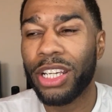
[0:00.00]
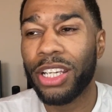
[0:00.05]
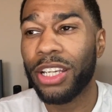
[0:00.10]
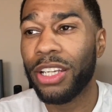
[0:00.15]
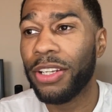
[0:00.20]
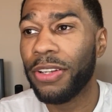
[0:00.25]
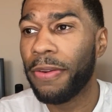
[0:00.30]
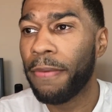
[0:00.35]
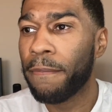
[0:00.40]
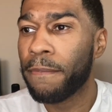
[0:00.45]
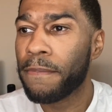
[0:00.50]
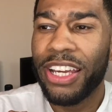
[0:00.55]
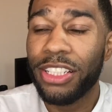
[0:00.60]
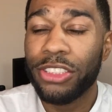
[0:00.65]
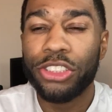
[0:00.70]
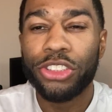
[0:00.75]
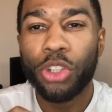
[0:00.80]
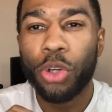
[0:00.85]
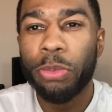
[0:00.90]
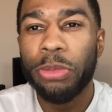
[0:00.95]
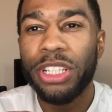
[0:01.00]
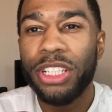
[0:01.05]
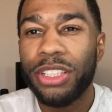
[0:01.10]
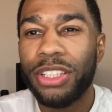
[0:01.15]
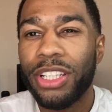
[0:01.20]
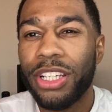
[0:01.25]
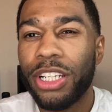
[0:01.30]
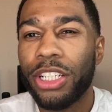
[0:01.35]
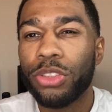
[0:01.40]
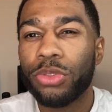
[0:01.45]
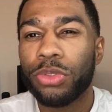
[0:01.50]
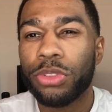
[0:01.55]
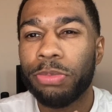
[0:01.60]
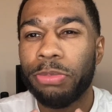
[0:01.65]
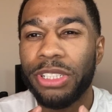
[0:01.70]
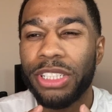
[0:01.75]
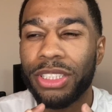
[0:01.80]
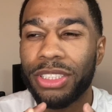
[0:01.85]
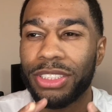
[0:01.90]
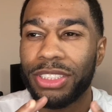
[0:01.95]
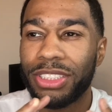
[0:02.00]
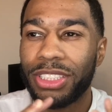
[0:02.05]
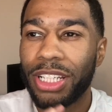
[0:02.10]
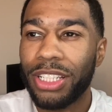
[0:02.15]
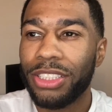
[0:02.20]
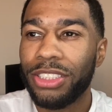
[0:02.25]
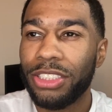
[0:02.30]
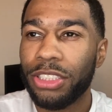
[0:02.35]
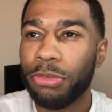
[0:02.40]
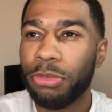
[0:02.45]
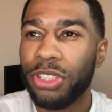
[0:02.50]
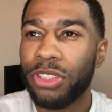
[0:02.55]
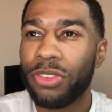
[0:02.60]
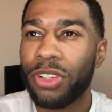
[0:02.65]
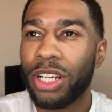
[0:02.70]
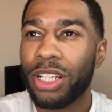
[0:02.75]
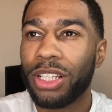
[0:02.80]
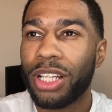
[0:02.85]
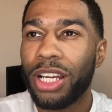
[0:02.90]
And and so many things was being said to me, right?